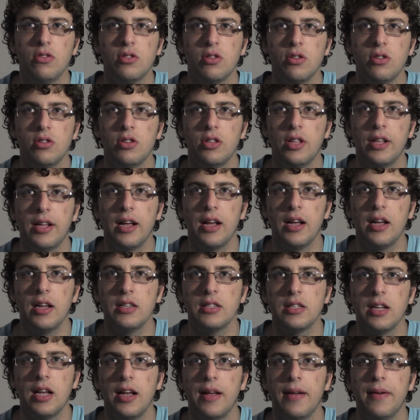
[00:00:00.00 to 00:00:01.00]
So until then,
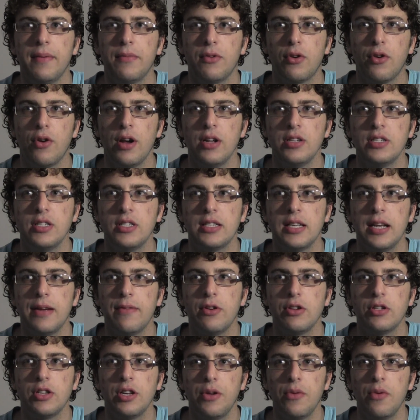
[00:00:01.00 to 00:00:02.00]
guys, I am Crazy
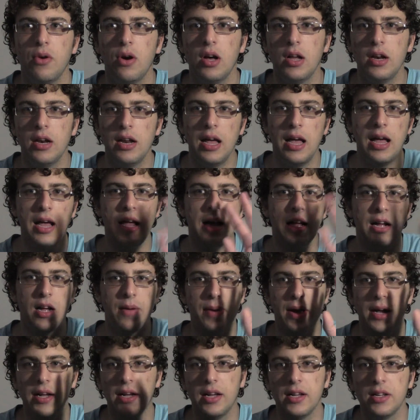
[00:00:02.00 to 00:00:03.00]
Samurai 71, and
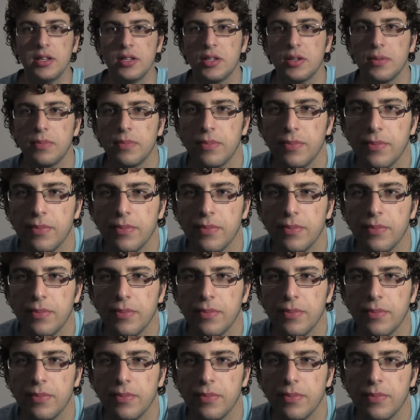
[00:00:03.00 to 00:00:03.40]
goodbye, guys.